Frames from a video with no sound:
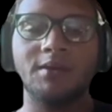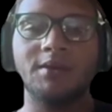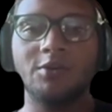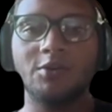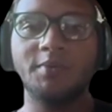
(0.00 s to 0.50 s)

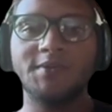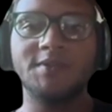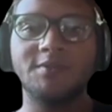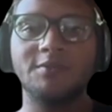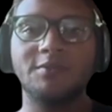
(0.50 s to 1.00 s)
It
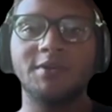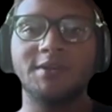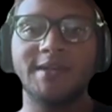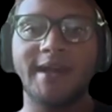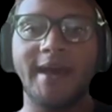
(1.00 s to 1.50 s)
opens the
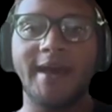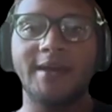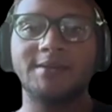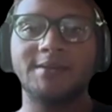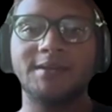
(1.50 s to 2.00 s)
door to
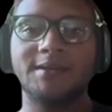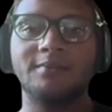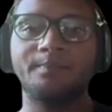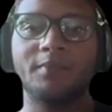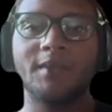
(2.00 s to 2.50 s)

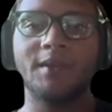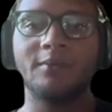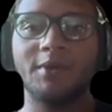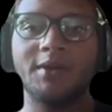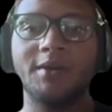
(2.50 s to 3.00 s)
asking
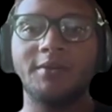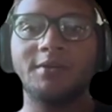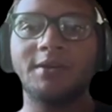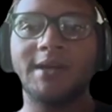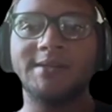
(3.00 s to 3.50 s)
what
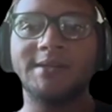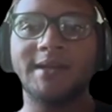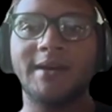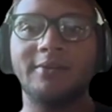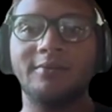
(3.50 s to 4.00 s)
other
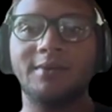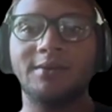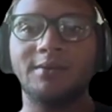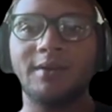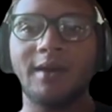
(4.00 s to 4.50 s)
classic
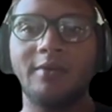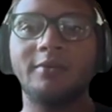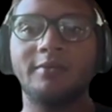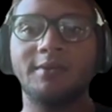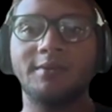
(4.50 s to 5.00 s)

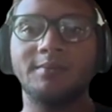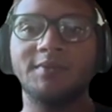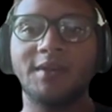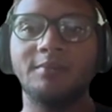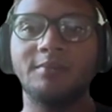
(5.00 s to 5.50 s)

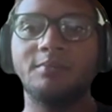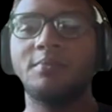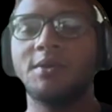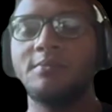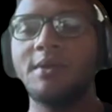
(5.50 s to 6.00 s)
algorithms
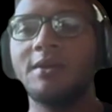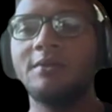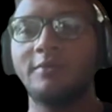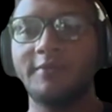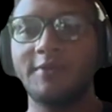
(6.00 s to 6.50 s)
can be
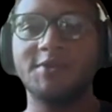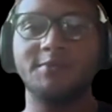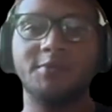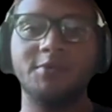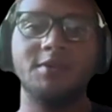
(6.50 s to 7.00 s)
made
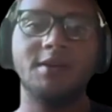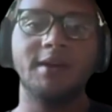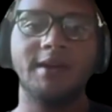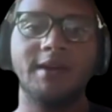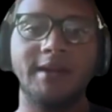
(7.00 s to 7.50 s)
reversible
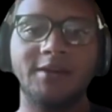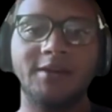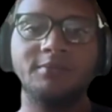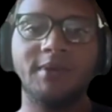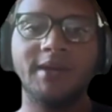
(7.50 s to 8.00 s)
and
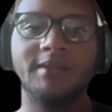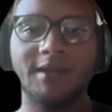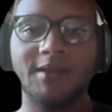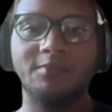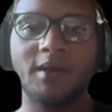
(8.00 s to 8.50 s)
how might
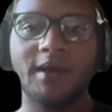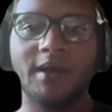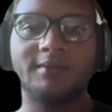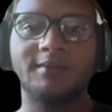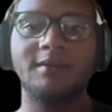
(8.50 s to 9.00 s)
the
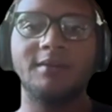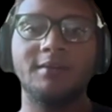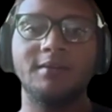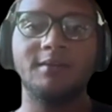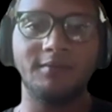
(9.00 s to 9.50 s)
impact
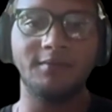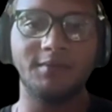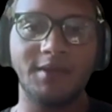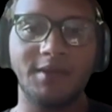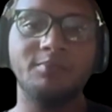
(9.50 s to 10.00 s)

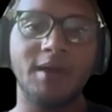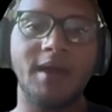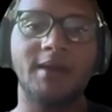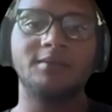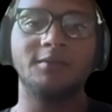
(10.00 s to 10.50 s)

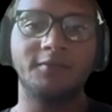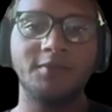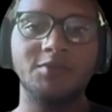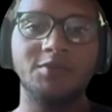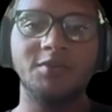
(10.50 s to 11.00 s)
the
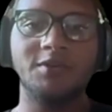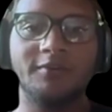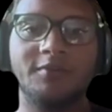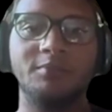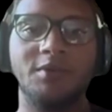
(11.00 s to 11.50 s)
future
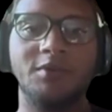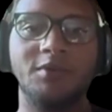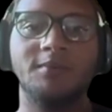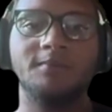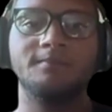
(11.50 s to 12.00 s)
of
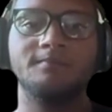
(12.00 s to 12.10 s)
computing.